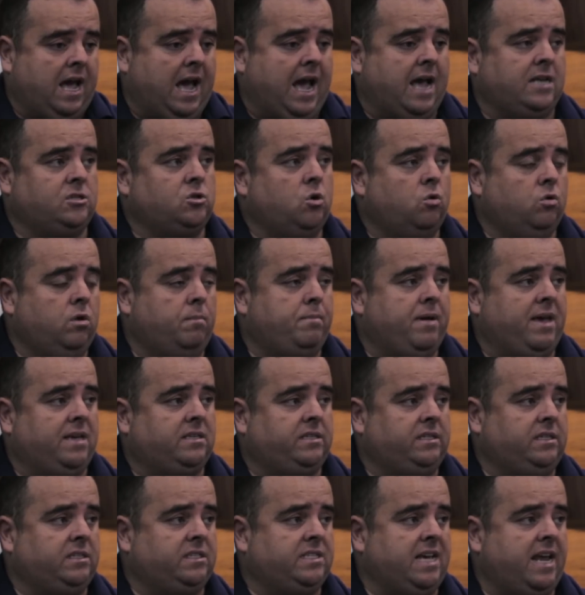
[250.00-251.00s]
has all the
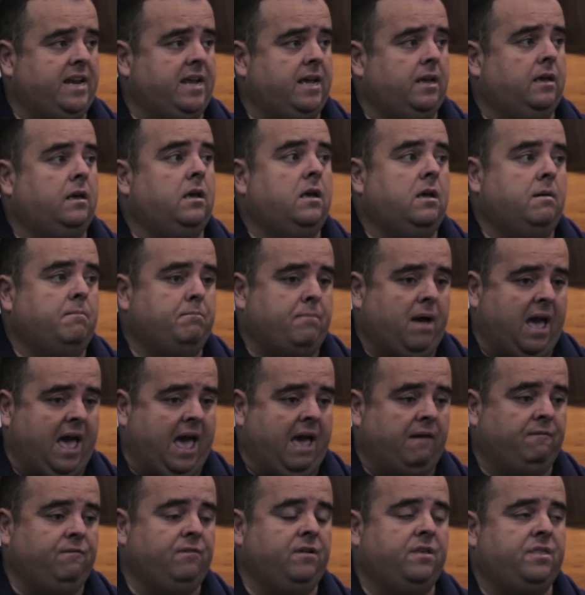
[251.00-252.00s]
basics in it, but
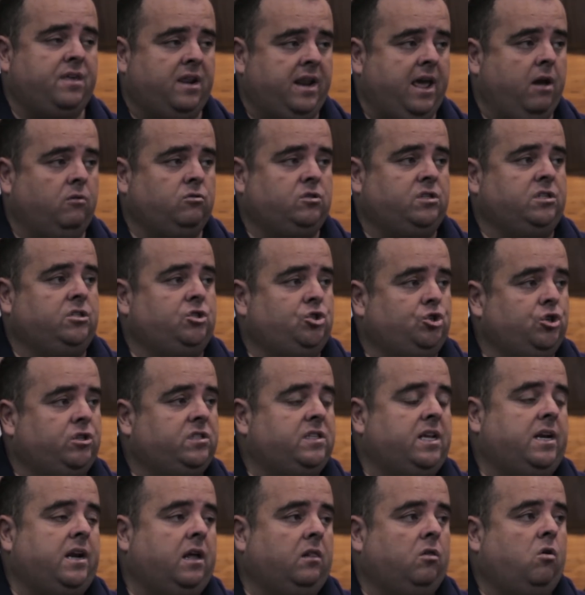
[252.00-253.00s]
everything else is
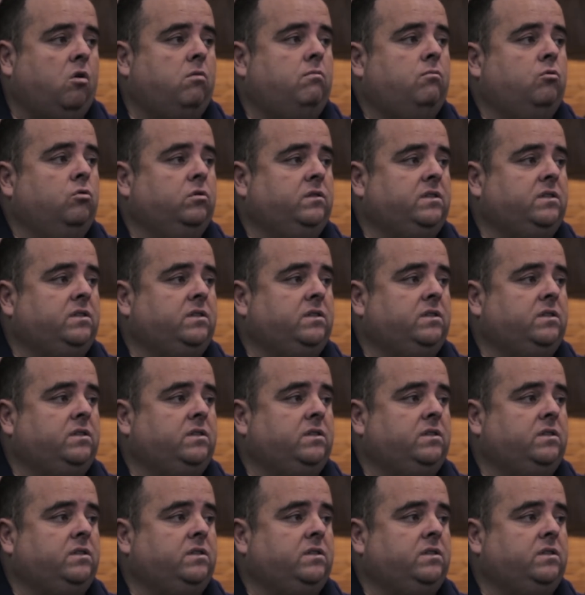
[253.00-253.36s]
just in a lot more